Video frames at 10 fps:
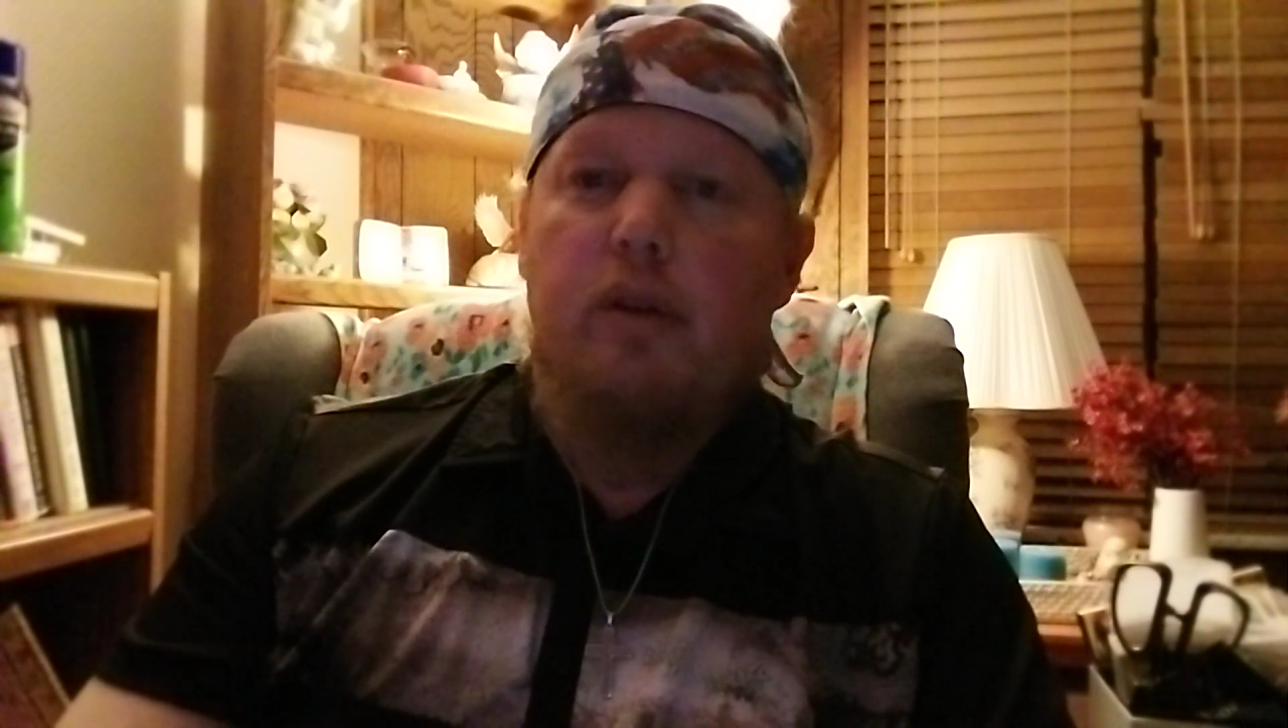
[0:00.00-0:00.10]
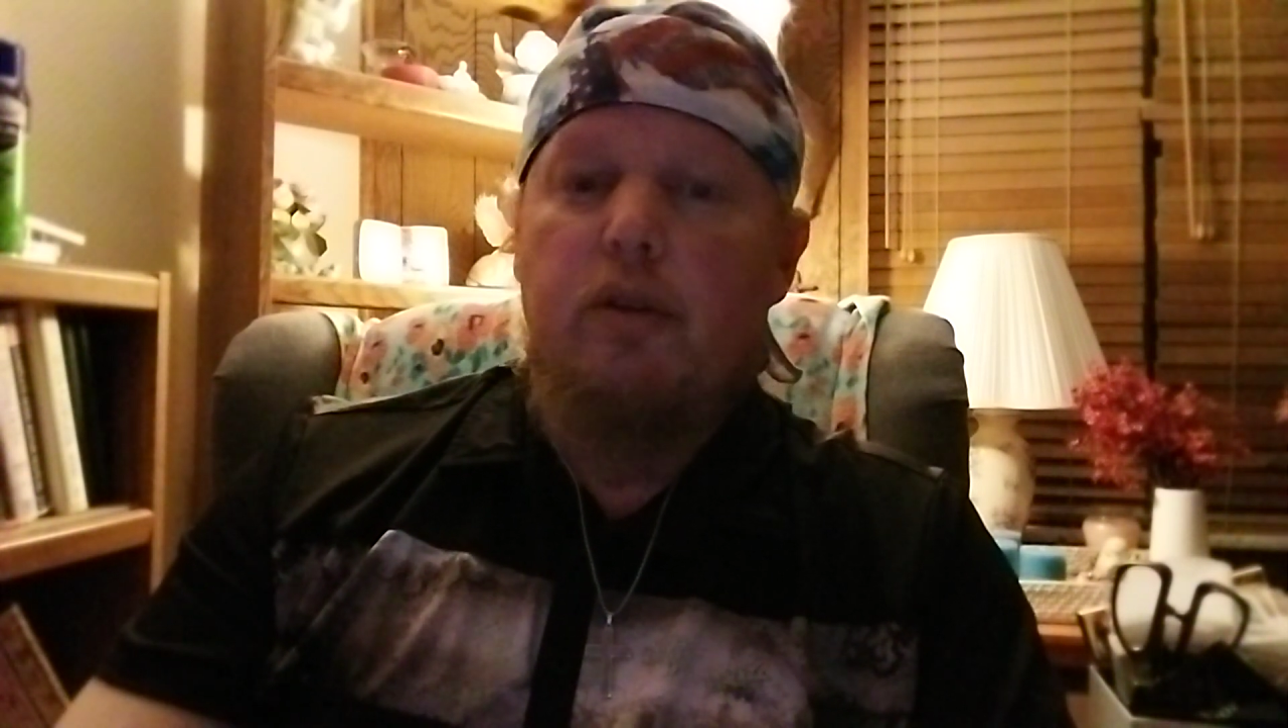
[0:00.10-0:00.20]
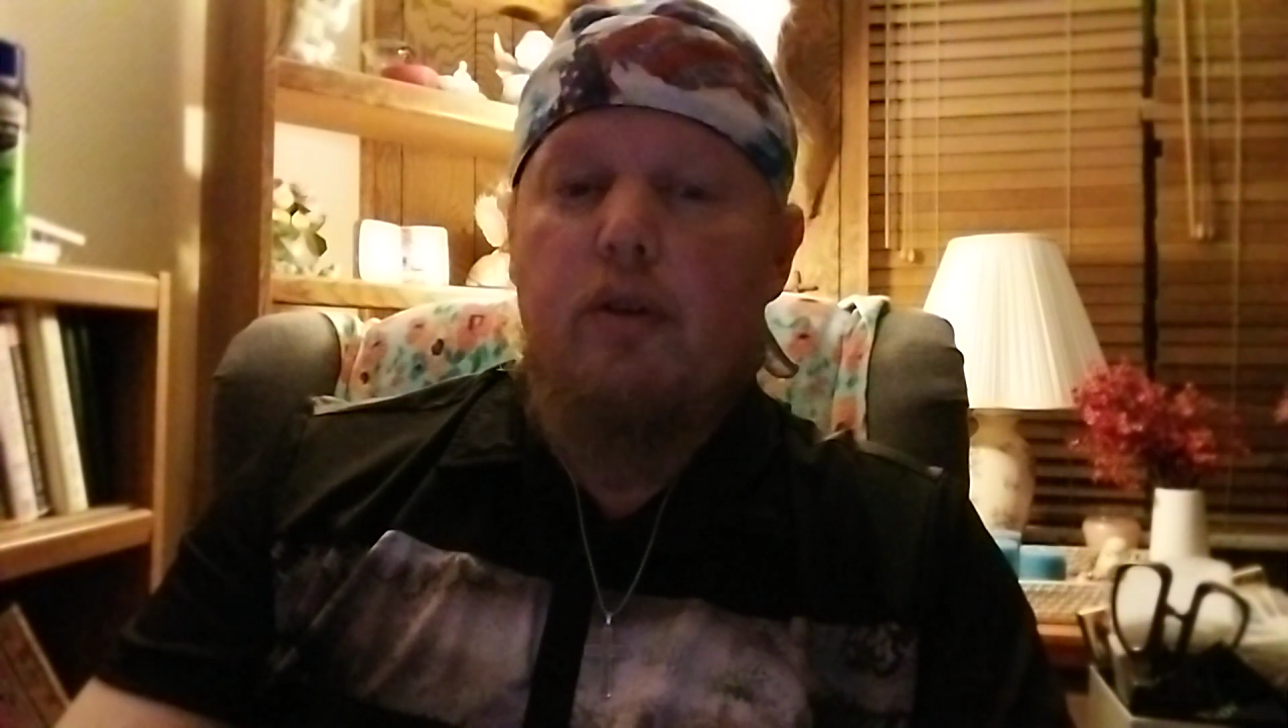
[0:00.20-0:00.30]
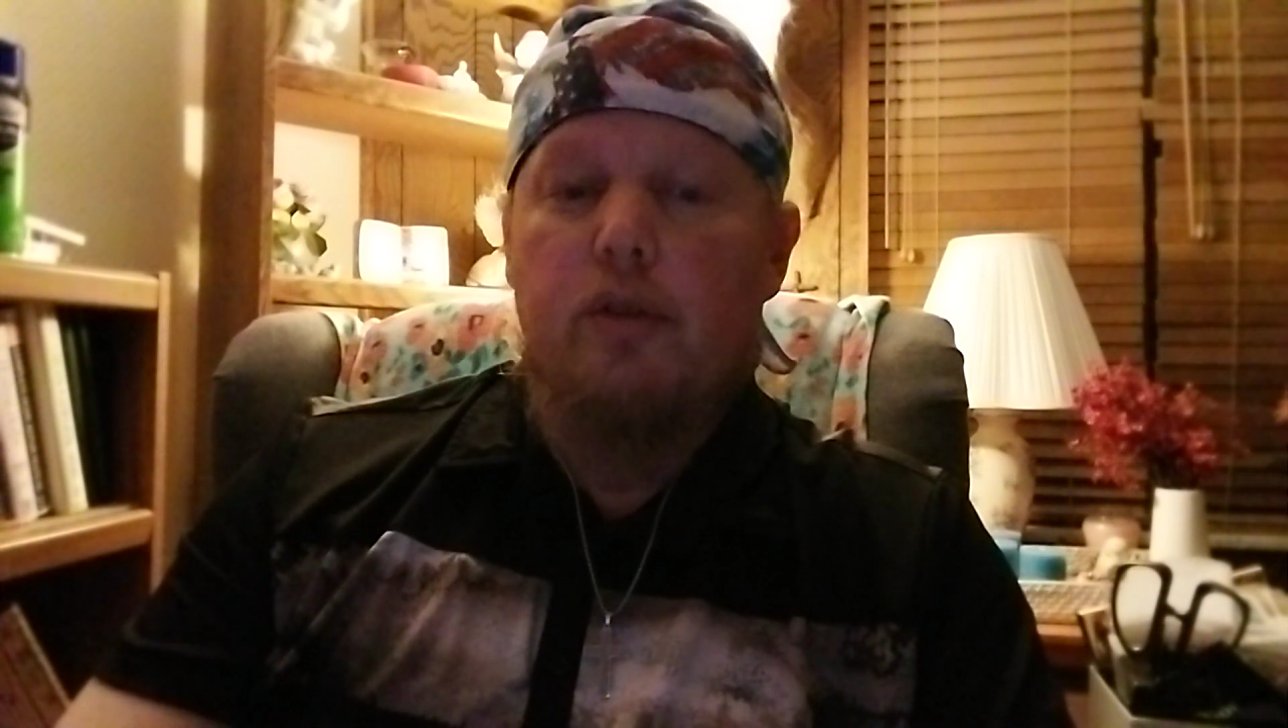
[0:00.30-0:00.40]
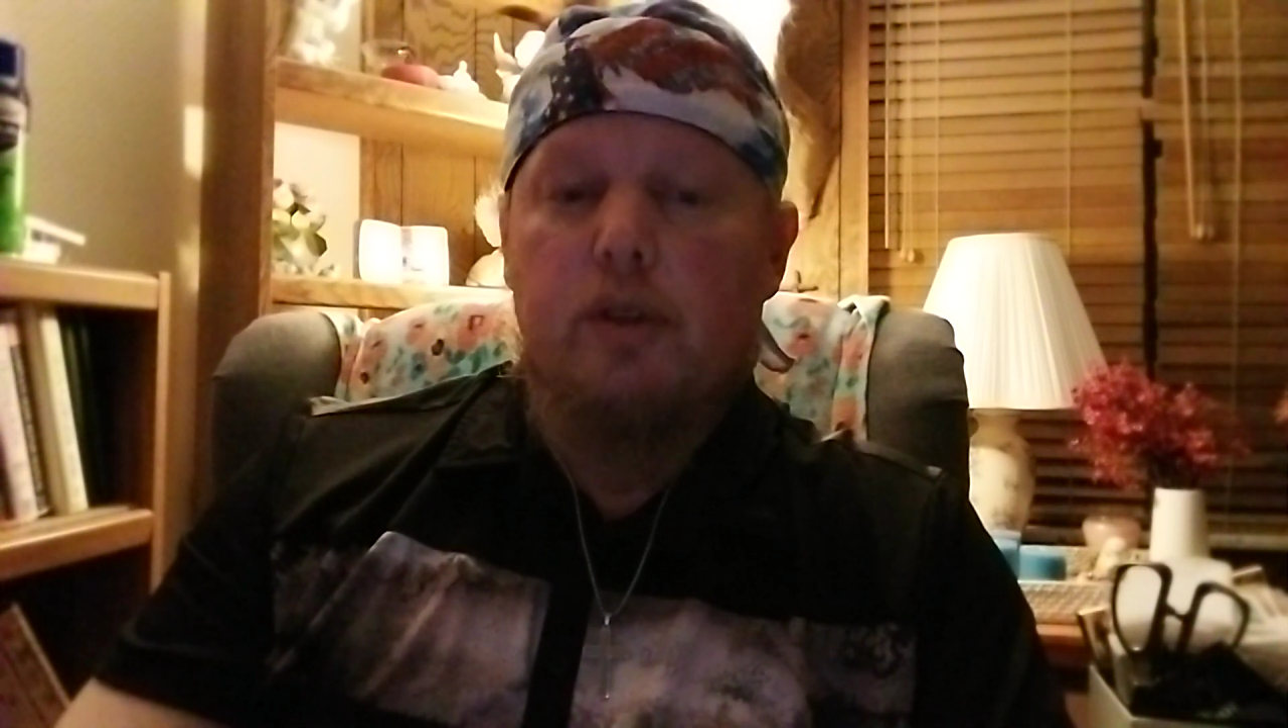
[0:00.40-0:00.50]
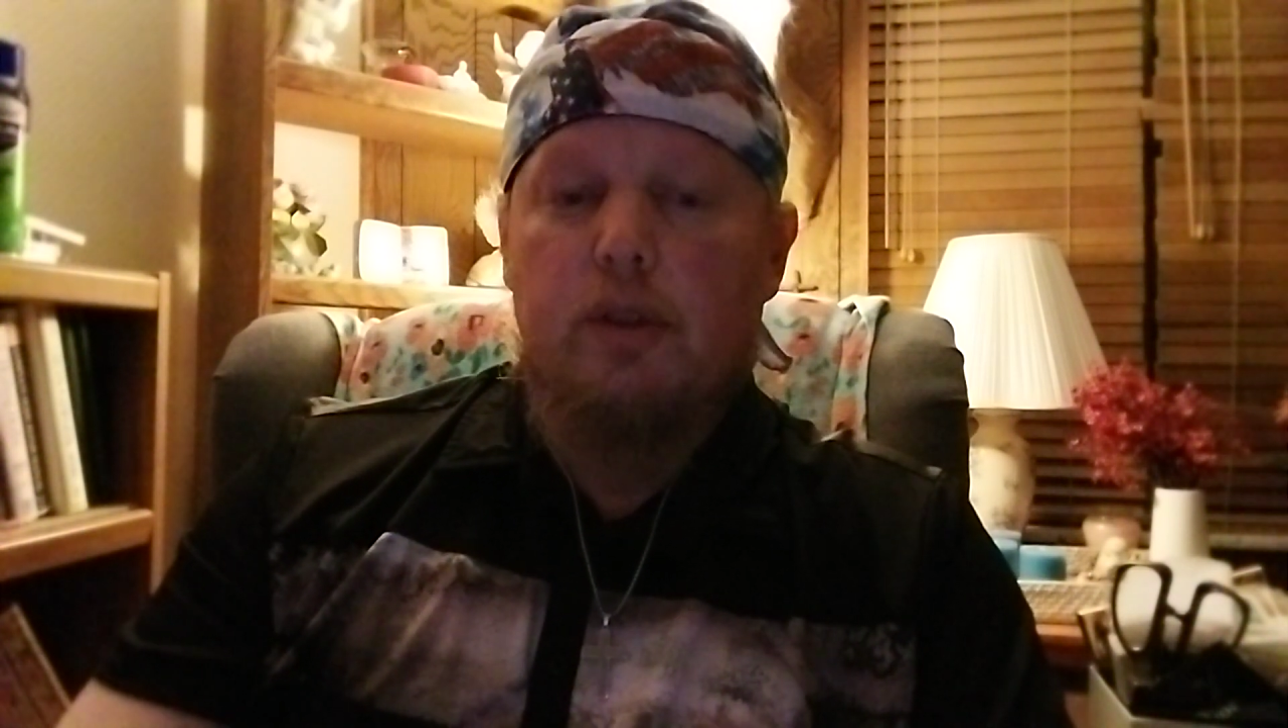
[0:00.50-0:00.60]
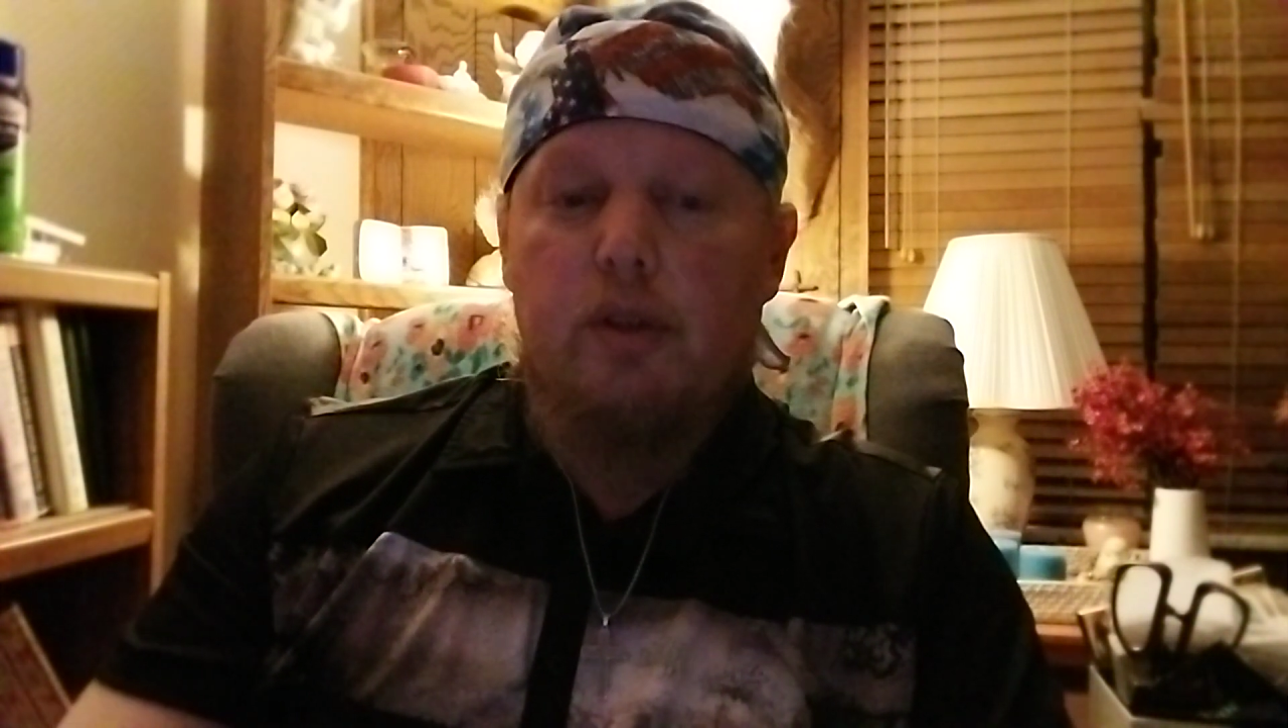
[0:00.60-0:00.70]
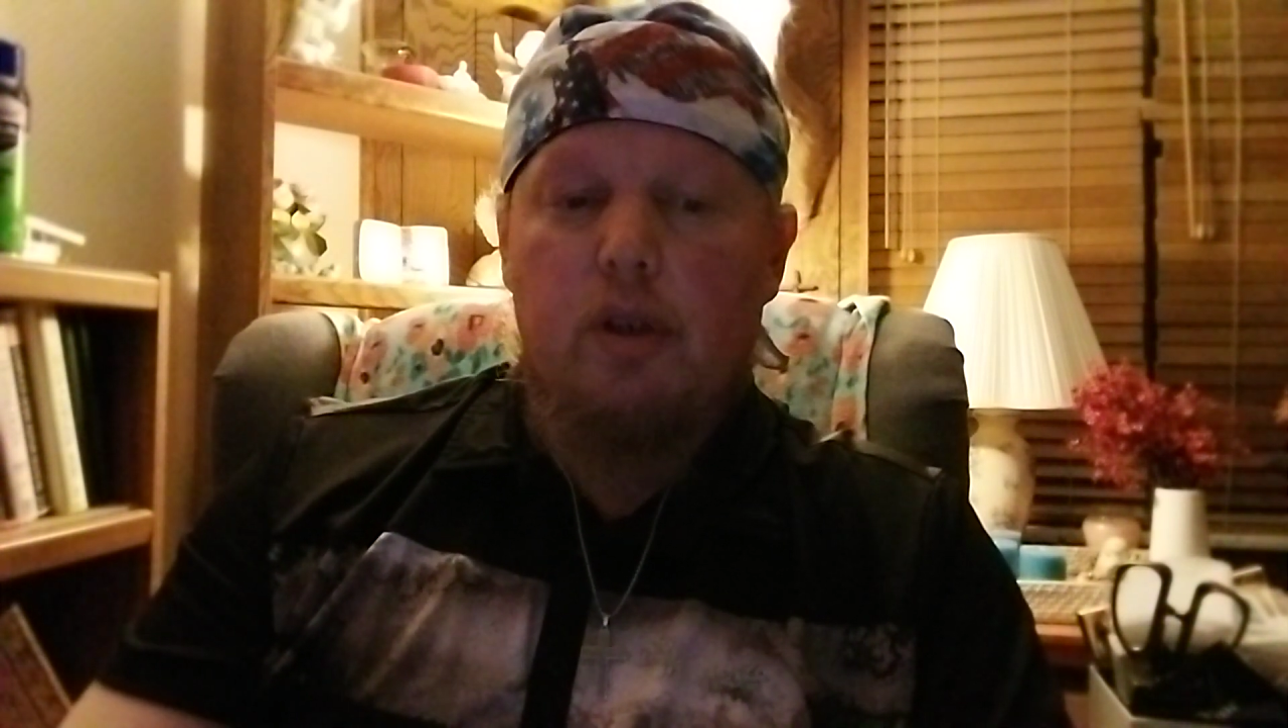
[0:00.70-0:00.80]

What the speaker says: adults